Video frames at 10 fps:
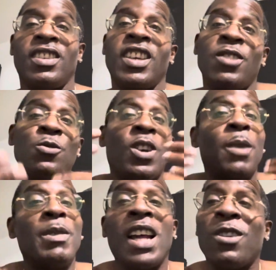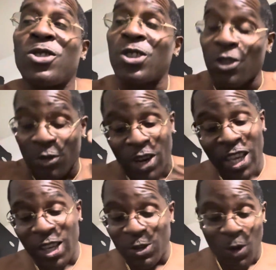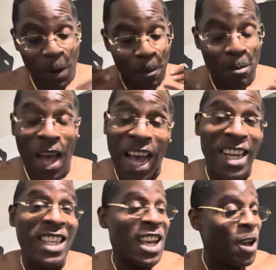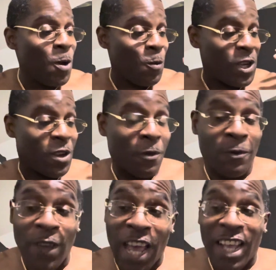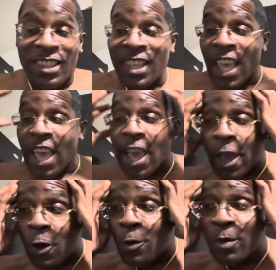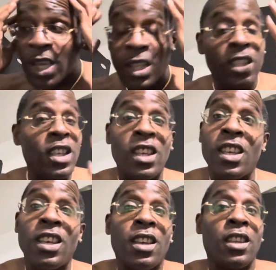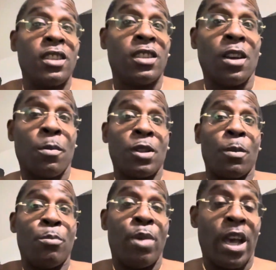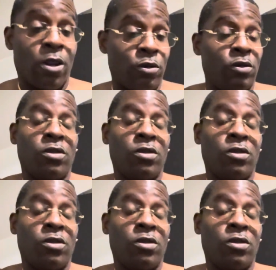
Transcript: and you coming out to the range with body, with the vest, helmet, the, the belt.